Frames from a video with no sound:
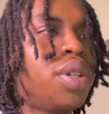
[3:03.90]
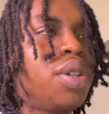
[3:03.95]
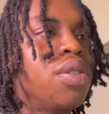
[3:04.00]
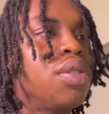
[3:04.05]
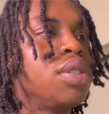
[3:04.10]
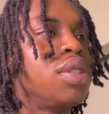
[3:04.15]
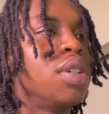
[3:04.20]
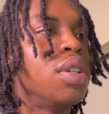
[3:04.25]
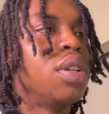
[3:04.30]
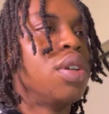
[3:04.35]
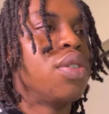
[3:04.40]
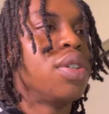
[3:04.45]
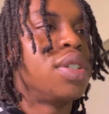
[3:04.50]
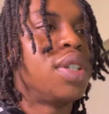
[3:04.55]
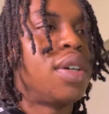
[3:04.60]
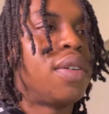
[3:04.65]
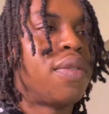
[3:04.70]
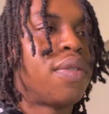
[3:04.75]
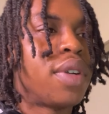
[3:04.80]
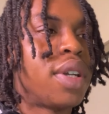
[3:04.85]
you go to the lower
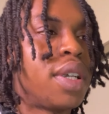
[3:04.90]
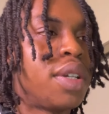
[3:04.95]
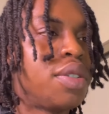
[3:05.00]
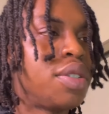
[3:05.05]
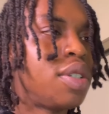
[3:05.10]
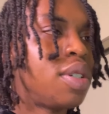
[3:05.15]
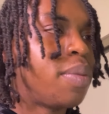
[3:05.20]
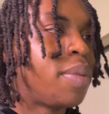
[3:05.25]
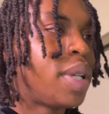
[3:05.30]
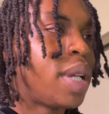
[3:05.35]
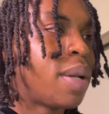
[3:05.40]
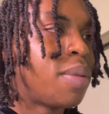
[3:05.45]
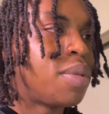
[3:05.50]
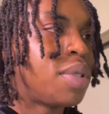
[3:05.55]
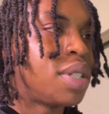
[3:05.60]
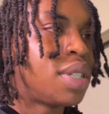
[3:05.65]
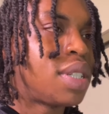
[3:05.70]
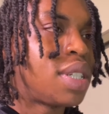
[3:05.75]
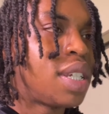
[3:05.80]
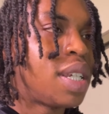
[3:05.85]
time frame, you should be able
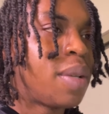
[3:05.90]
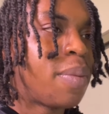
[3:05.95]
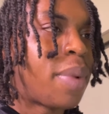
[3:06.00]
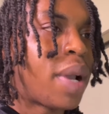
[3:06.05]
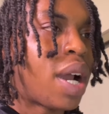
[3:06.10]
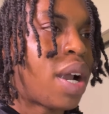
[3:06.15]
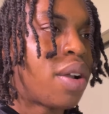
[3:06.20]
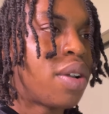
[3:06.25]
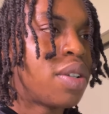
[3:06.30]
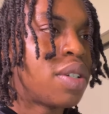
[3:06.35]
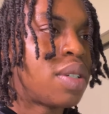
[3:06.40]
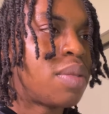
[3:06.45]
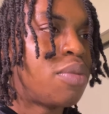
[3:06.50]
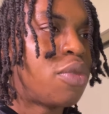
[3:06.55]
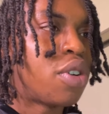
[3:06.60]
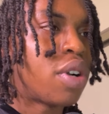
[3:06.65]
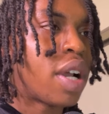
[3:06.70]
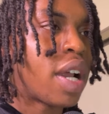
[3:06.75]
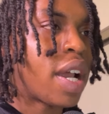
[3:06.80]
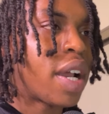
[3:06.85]
to see patterns
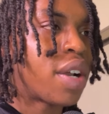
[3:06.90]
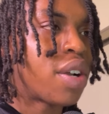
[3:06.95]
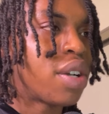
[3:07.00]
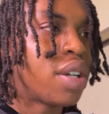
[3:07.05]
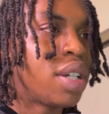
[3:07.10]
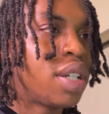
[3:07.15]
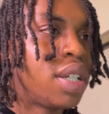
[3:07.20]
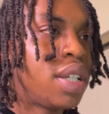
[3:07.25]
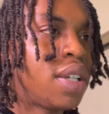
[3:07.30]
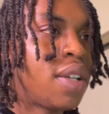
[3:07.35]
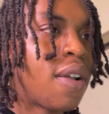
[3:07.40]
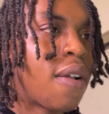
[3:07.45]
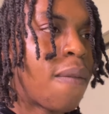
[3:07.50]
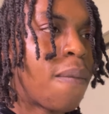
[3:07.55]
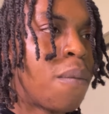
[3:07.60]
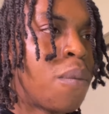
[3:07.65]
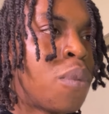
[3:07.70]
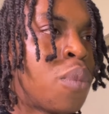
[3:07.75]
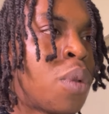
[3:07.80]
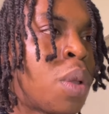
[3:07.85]
more accurately
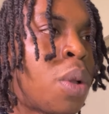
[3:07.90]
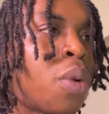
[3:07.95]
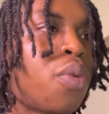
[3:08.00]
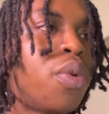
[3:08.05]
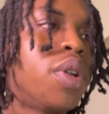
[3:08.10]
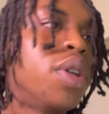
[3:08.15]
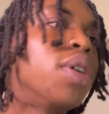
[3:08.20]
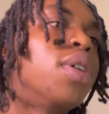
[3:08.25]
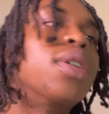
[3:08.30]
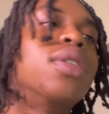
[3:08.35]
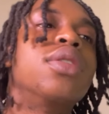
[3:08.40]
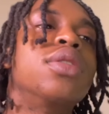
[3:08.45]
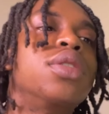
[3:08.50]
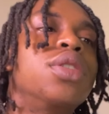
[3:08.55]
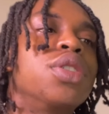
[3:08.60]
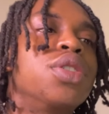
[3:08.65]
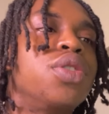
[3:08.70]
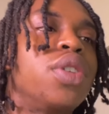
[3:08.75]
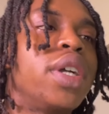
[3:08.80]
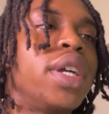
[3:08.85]
when it comes
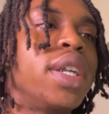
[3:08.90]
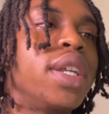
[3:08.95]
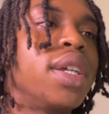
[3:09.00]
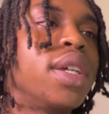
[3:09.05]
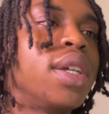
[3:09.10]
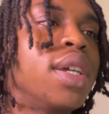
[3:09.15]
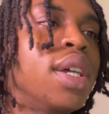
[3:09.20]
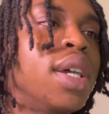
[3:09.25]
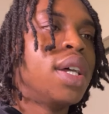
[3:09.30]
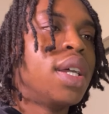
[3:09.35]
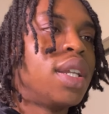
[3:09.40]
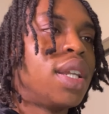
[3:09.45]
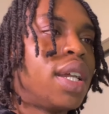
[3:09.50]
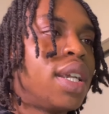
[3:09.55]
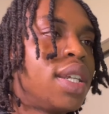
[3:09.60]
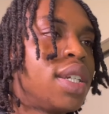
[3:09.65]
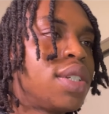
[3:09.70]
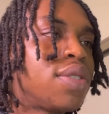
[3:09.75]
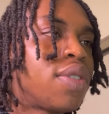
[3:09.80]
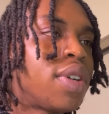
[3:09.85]
to trading.
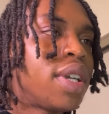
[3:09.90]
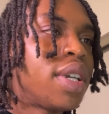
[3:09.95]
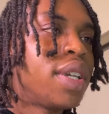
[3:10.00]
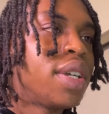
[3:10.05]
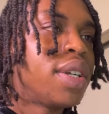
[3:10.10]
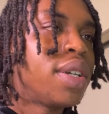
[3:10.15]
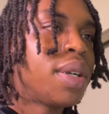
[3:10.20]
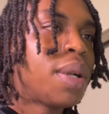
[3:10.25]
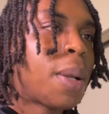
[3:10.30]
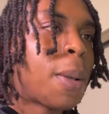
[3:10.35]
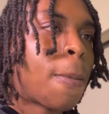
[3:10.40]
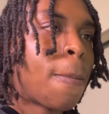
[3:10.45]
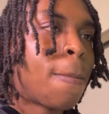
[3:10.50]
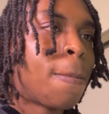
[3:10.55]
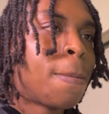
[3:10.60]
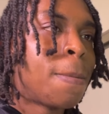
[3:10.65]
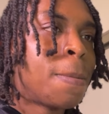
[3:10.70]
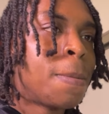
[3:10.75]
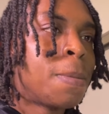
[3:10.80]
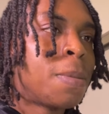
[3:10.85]
Like this right here,
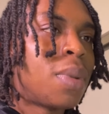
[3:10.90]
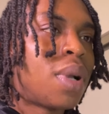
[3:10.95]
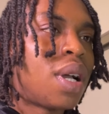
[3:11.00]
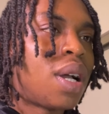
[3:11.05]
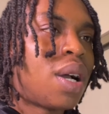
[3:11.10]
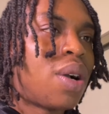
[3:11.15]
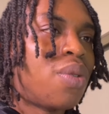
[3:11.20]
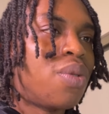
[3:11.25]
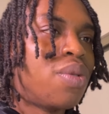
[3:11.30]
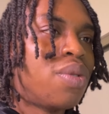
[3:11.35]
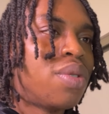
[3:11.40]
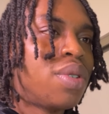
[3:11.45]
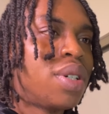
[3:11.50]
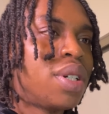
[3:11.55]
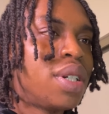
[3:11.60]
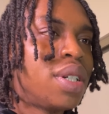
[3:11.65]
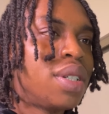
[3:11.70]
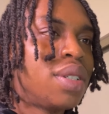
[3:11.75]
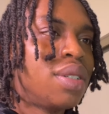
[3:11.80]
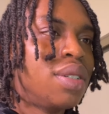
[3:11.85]
I
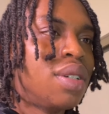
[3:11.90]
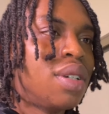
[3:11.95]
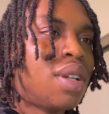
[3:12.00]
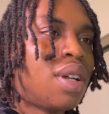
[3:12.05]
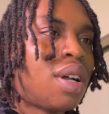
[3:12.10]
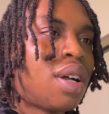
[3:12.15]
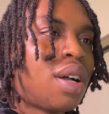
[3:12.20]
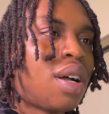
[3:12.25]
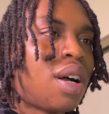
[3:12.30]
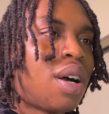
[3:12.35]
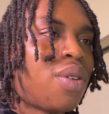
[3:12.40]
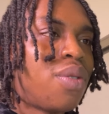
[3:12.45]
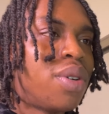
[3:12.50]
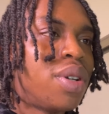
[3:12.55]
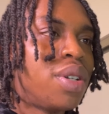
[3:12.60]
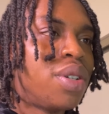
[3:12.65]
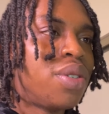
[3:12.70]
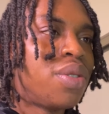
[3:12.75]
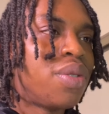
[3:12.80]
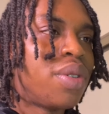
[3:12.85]
would I
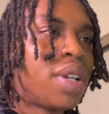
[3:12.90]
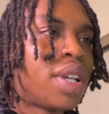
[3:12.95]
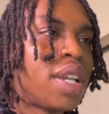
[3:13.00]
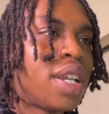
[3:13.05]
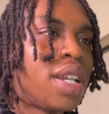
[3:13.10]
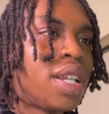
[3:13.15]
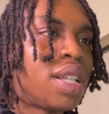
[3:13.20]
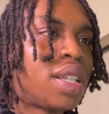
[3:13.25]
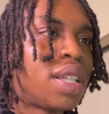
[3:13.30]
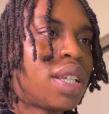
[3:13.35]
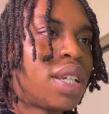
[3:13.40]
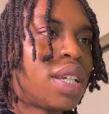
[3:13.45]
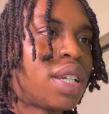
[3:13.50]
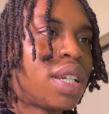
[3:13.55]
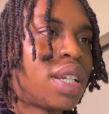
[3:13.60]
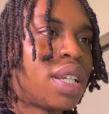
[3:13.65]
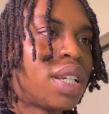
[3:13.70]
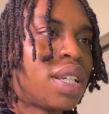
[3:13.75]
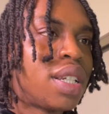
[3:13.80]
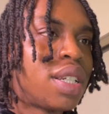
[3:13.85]
wouldn't do anything
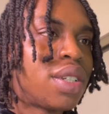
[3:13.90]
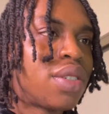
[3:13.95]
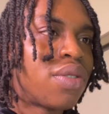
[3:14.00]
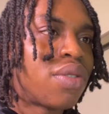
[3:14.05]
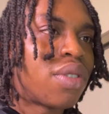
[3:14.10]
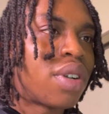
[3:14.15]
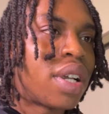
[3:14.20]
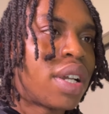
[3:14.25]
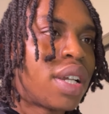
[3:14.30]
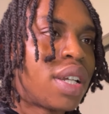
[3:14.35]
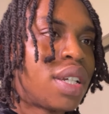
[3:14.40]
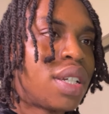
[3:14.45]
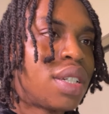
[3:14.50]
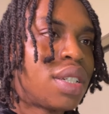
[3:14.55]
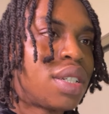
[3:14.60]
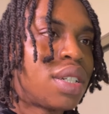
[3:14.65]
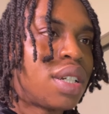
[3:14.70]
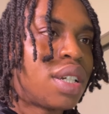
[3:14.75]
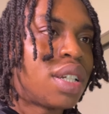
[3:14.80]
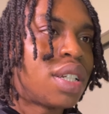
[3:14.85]
in this
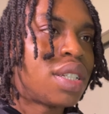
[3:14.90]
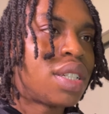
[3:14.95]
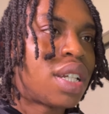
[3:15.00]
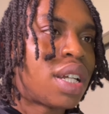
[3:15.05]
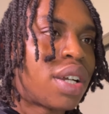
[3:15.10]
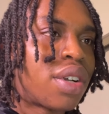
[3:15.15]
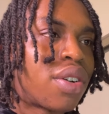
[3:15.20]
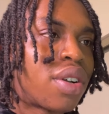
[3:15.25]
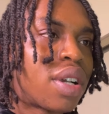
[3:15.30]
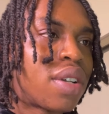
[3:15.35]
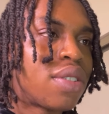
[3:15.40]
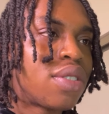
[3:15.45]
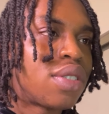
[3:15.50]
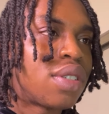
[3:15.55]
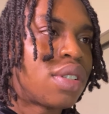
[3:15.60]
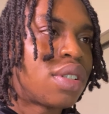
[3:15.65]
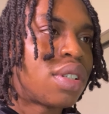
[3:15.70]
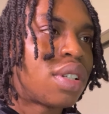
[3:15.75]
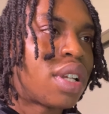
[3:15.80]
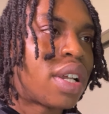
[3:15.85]
range unless I grab
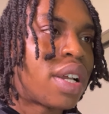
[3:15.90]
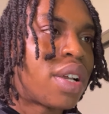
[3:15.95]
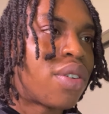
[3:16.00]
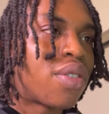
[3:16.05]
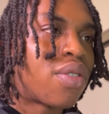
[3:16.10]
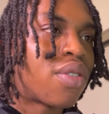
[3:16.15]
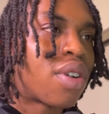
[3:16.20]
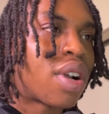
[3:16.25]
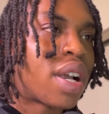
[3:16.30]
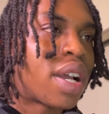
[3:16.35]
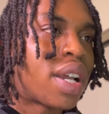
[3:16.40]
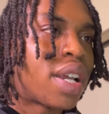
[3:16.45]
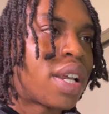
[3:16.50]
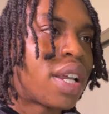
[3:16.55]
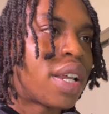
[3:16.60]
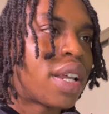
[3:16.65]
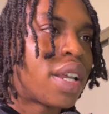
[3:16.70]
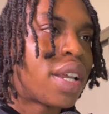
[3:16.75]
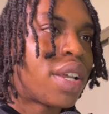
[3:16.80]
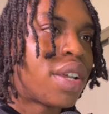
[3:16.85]
something like right
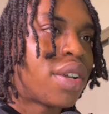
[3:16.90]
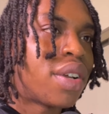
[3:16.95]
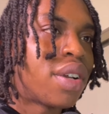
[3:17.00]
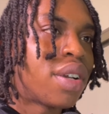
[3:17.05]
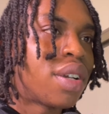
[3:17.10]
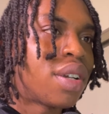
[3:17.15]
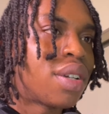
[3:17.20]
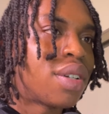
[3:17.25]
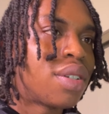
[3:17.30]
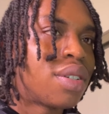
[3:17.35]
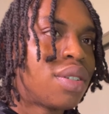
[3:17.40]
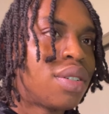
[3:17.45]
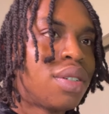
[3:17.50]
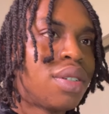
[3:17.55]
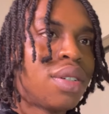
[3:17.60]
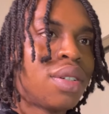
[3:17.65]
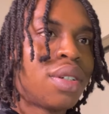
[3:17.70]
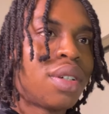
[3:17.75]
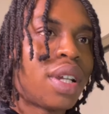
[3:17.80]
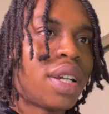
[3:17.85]
here
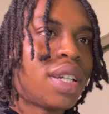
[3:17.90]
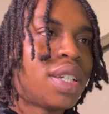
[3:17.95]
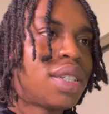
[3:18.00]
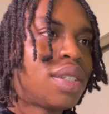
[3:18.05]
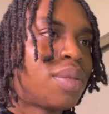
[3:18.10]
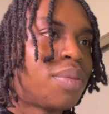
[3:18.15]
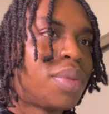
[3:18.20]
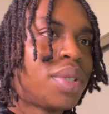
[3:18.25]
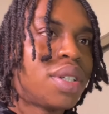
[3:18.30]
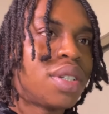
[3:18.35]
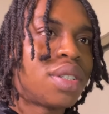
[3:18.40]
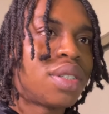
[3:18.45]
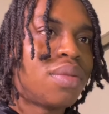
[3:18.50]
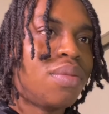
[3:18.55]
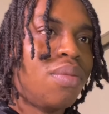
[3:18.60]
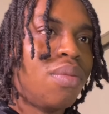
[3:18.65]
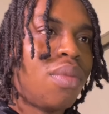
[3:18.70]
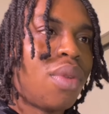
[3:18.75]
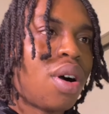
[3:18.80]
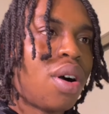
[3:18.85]
like this would be a
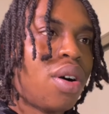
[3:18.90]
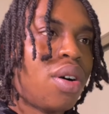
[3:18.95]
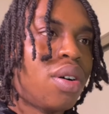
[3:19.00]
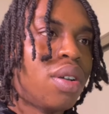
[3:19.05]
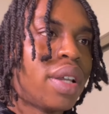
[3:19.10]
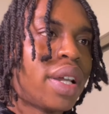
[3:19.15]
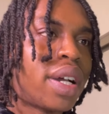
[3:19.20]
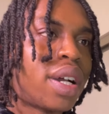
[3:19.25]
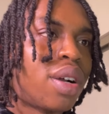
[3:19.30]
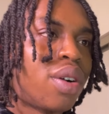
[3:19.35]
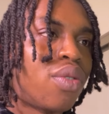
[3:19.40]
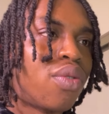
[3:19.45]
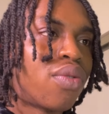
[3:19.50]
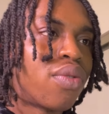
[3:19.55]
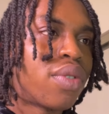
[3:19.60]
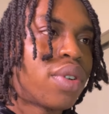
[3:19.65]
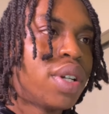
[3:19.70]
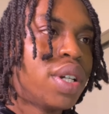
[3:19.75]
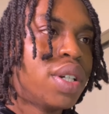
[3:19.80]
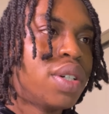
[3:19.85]
small, like a
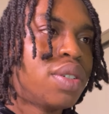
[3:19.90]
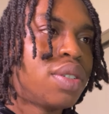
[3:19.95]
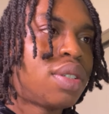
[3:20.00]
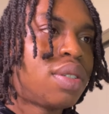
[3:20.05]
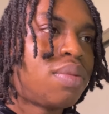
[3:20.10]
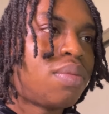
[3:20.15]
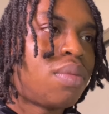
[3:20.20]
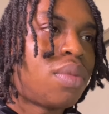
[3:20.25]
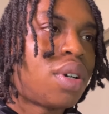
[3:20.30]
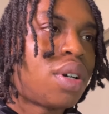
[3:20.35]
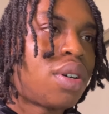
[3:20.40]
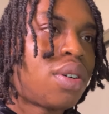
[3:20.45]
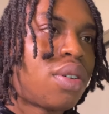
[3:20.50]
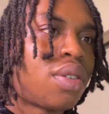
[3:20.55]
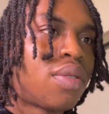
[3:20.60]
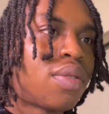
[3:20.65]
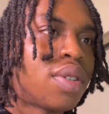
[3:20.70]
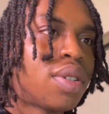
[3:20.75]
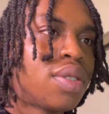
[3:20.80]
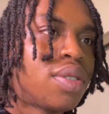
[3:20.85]
real
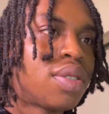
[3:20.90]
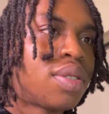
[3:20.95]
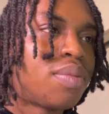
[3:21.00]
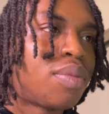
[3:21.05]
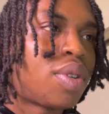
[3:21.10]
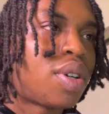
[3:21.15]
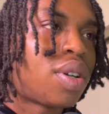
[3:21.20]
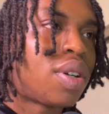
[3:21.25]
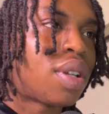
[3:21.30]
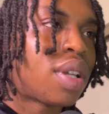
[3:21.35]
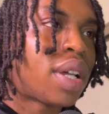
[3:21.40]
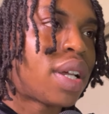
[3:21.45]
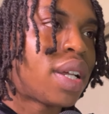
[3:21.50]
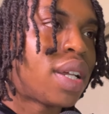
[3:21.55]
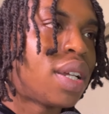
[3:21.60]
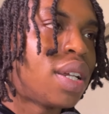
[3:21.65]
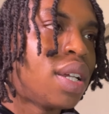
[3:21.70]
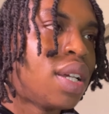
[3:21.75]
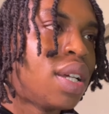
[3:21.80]
small, real small. Like